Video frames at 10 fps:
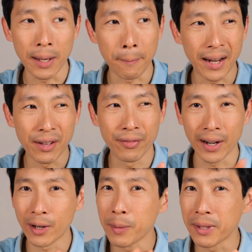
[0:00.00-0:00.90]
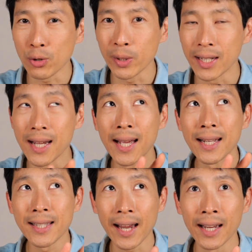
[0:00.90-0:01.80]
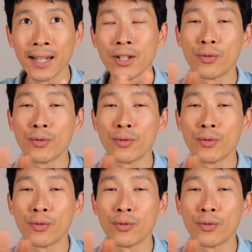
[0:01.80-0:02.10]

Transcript: It might vary between 10